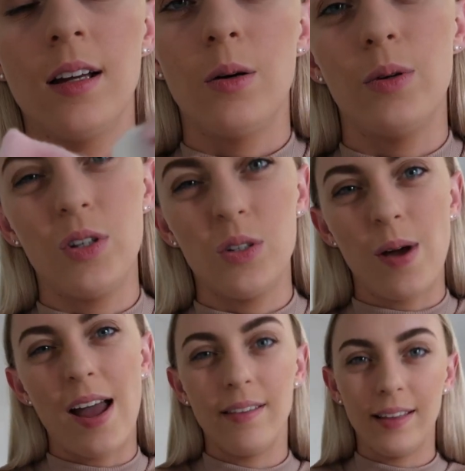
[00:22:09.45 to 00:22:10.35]
which is
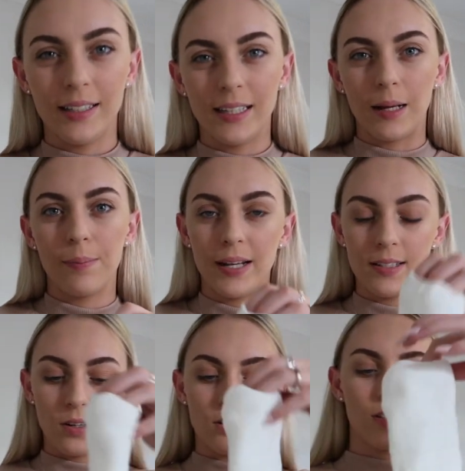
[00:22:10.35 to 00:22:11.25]
why I think like bed
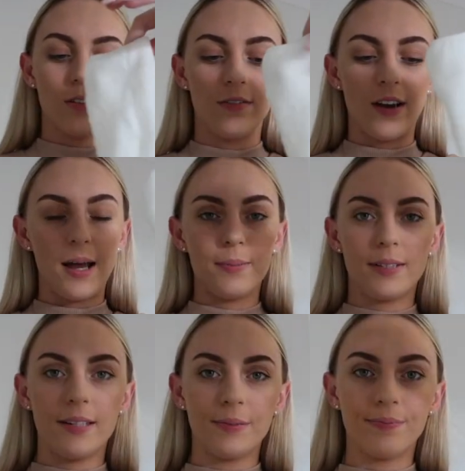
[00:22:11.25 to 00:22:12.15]
sock sort of vibes
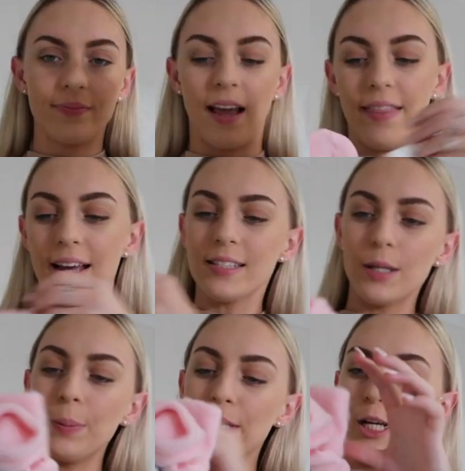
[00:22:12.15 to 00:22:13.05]
they're
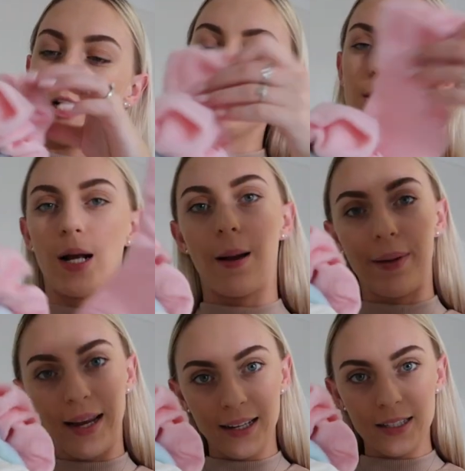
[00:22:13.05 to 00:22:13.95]
super cute so I got
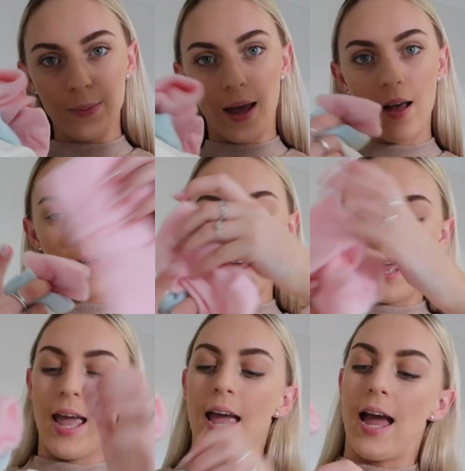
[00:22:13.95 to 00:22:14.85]
pink as well
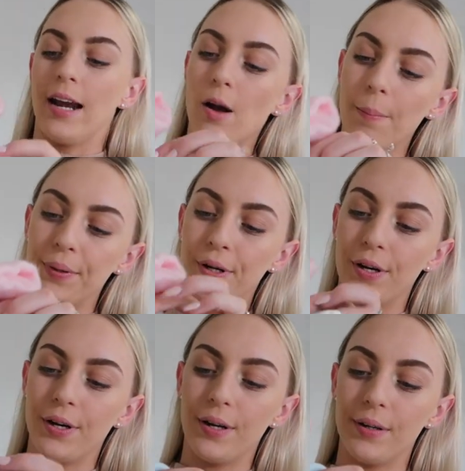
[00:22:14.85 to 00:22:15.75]
and I got
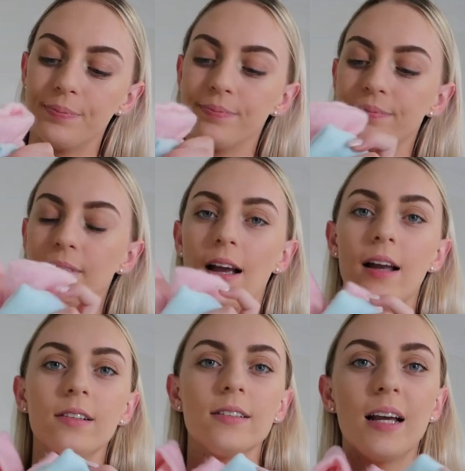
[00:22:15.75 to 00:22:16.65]
blue it
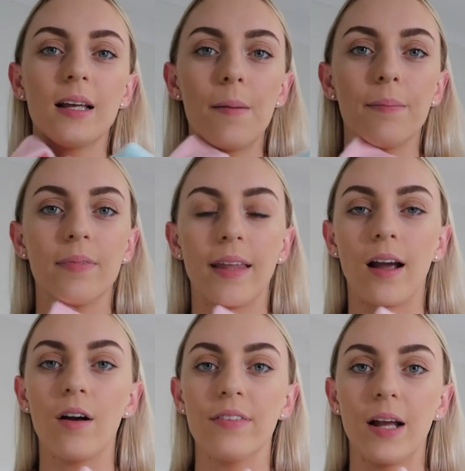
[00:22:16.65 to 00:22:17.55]
kind of looks like I'm like
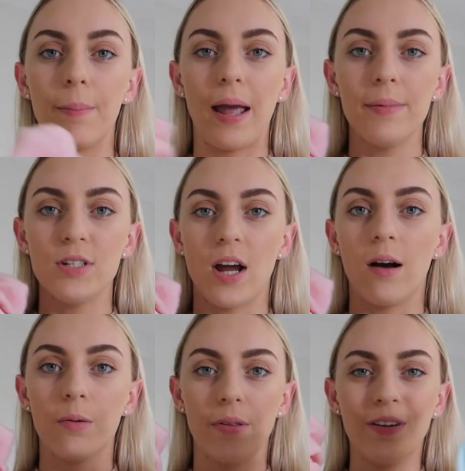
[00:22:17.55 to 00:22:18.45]
having a baby
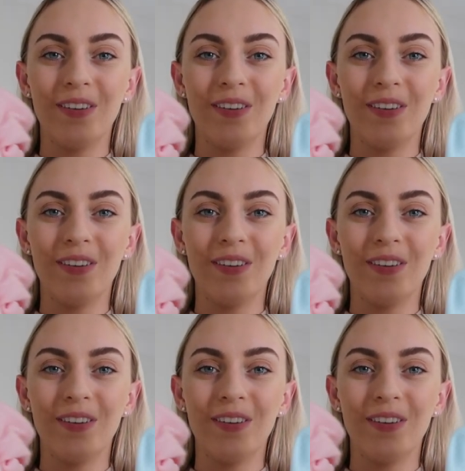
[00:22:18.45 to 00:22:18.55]
shower with